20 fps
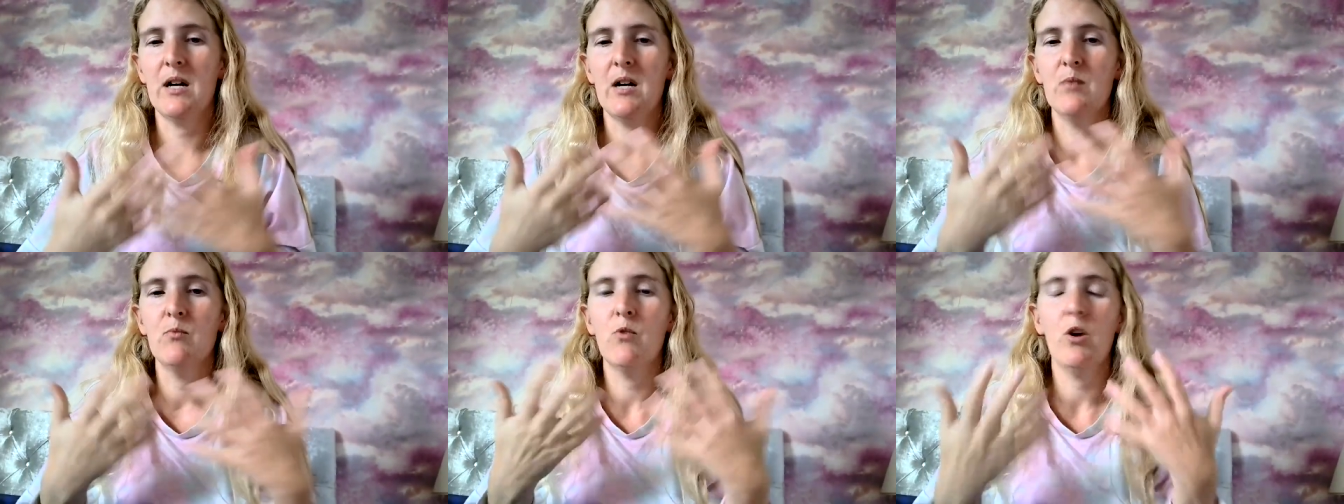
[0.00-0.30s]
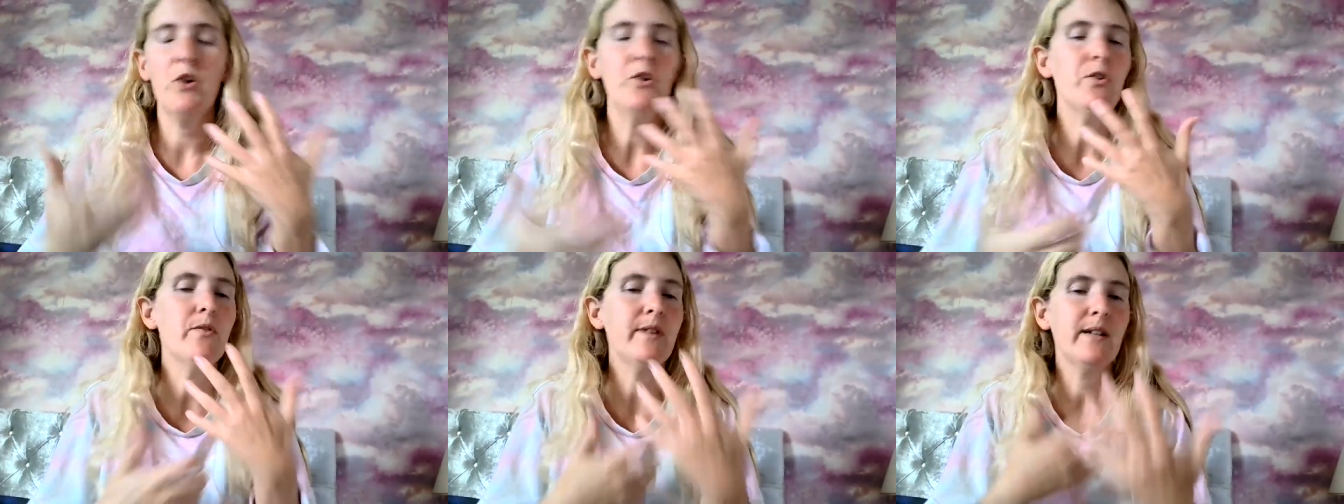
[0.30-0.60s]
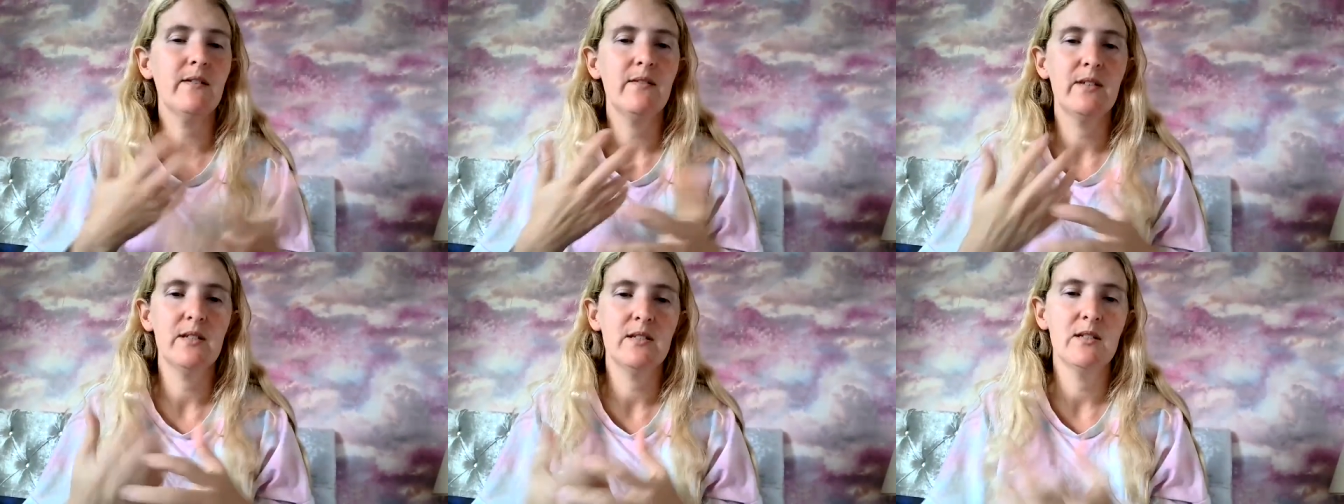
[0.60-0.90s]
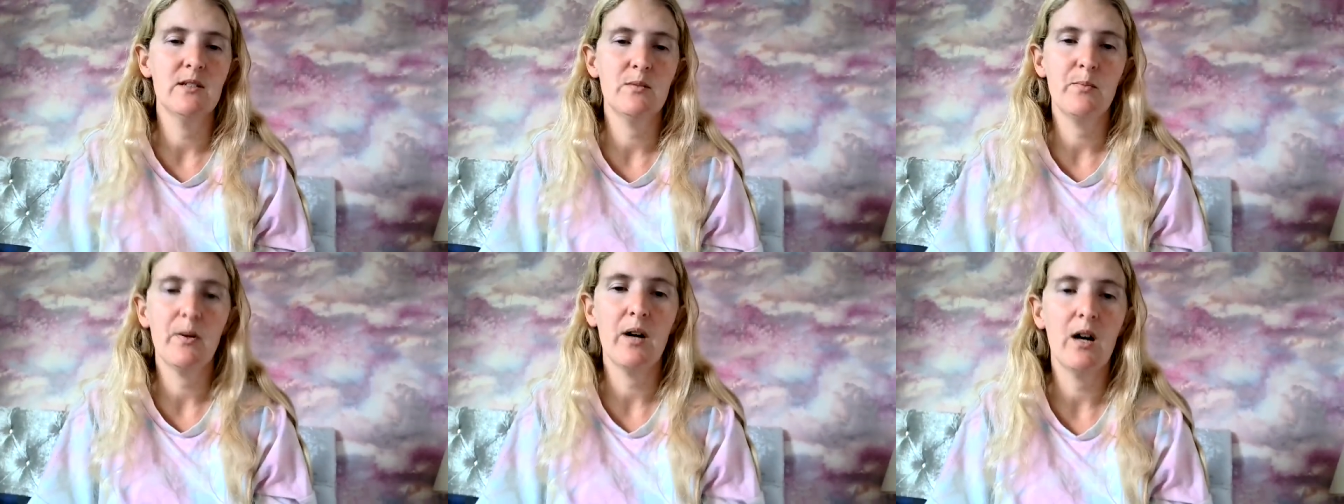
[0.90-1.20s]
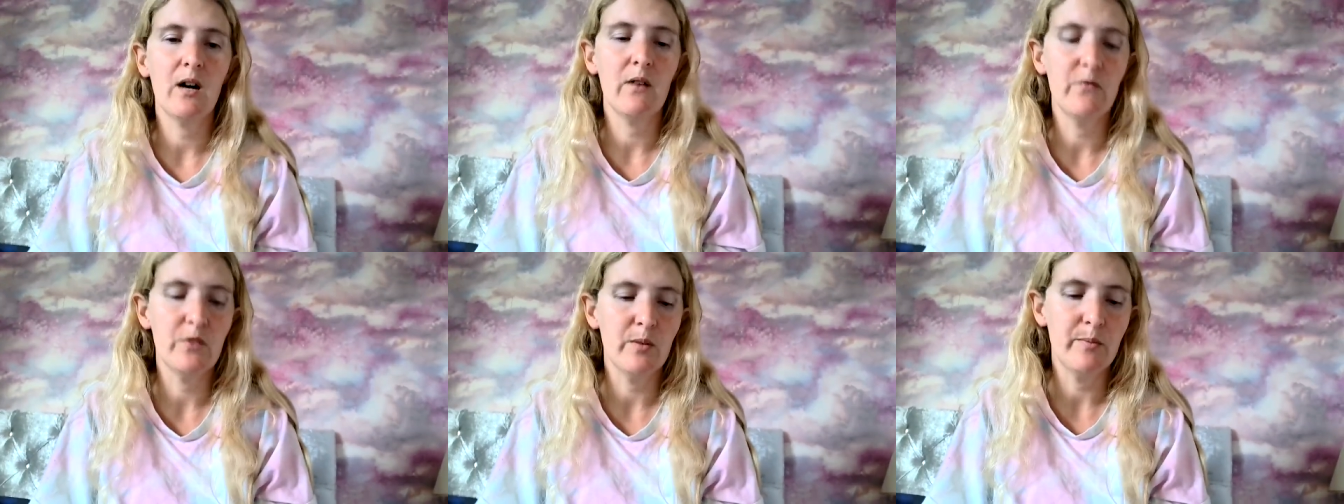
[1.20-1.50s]
I'm wondering if this is
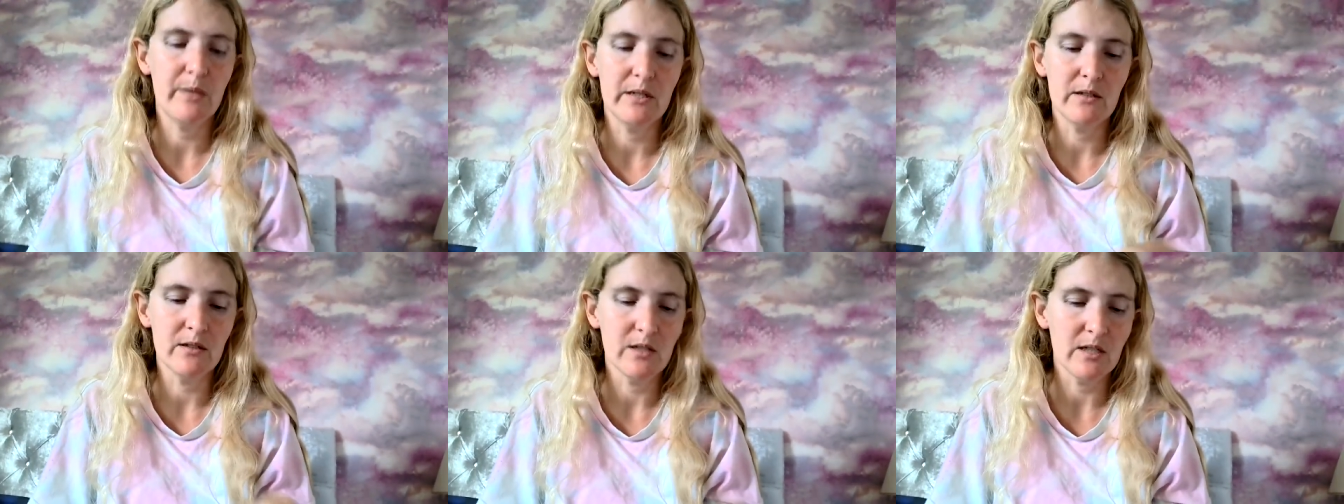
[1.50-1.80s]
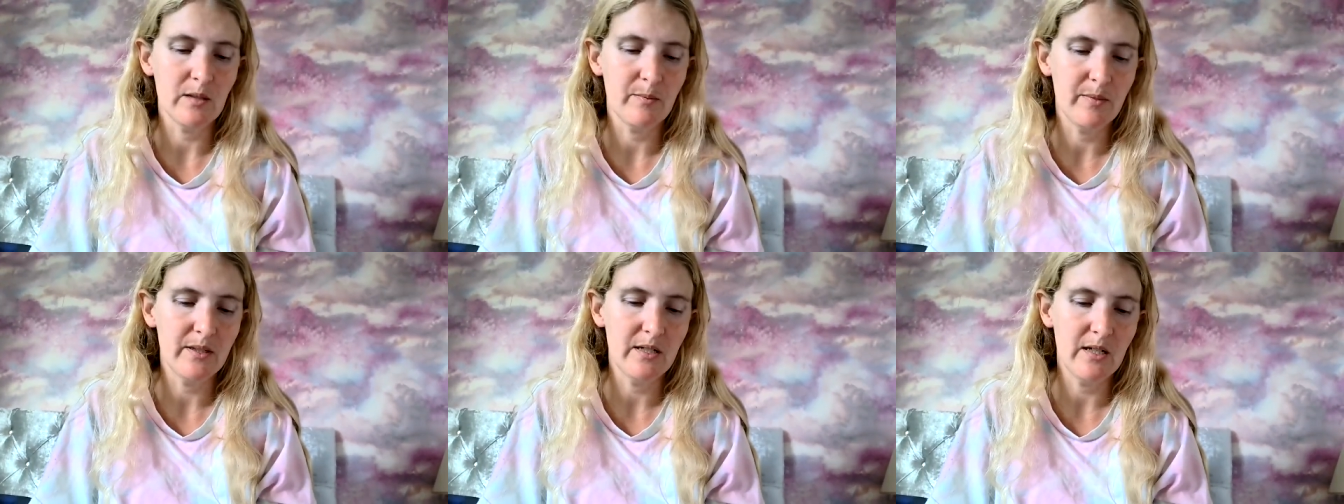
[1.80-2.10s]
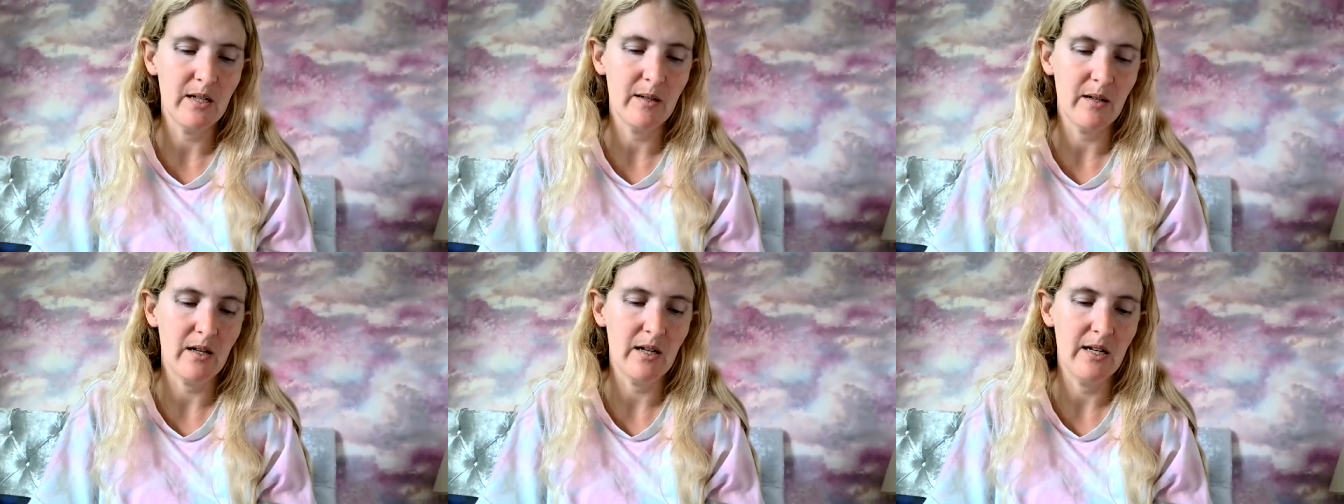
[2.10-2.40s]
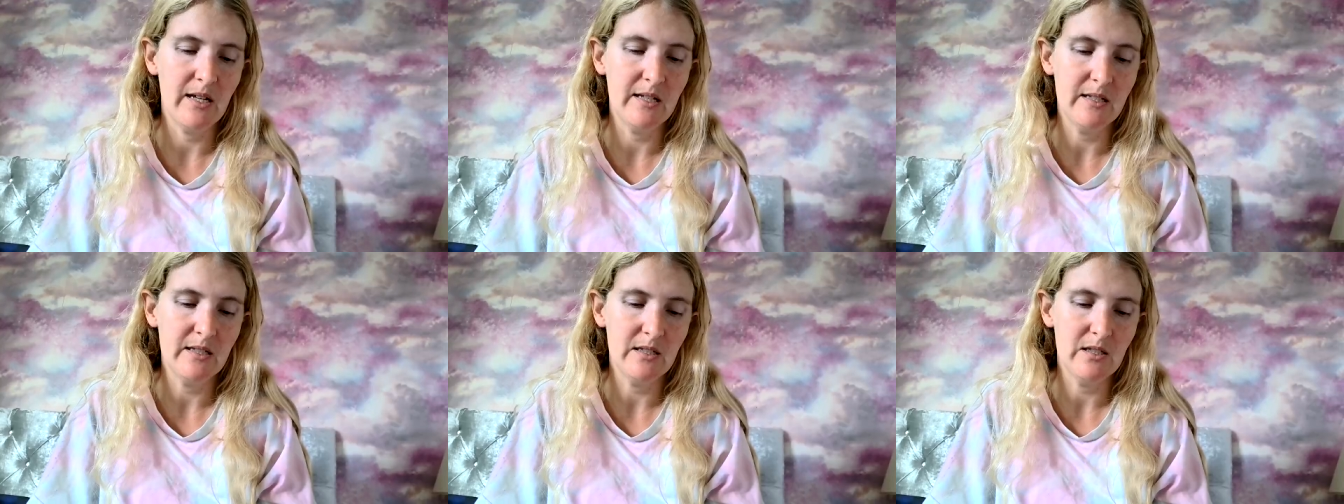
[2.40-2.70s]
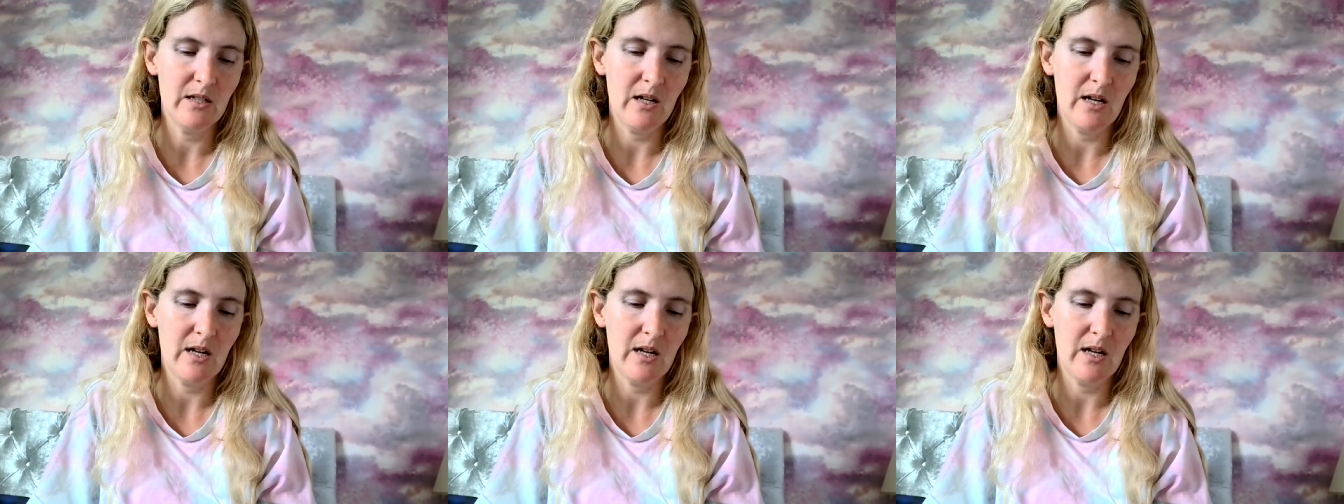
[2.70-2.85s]
part of the build up and I and